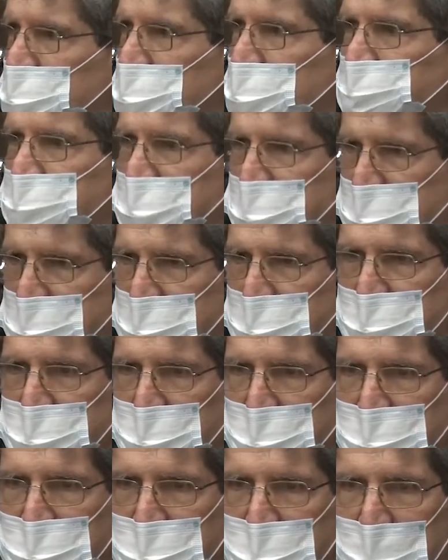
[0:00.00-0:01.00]
the
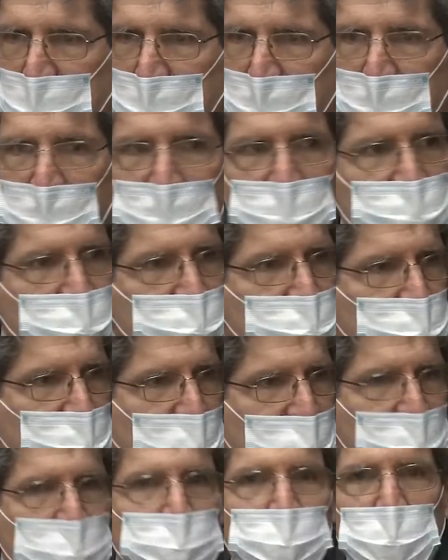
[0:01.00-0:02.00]
businesses to
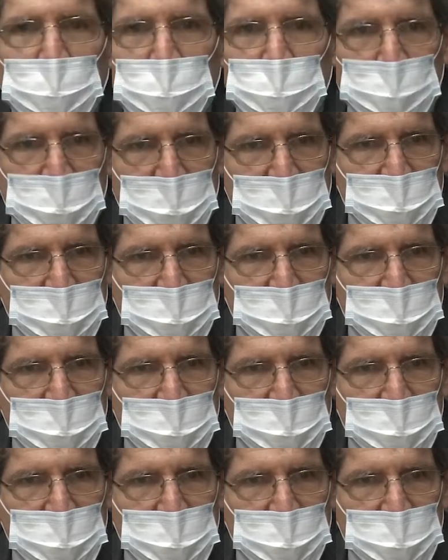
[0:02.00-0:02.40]
help those